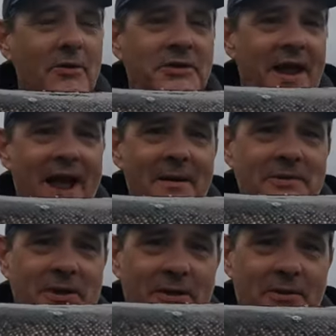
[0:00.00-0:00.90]
It was
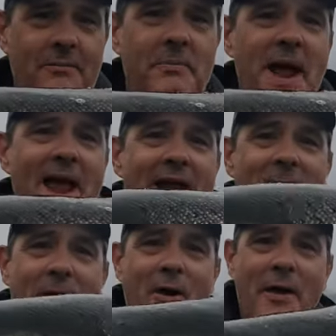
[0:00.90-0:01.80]
absolute
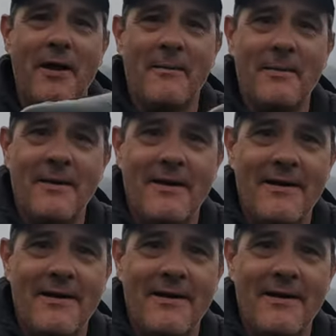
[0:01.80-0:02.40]
pandemonium.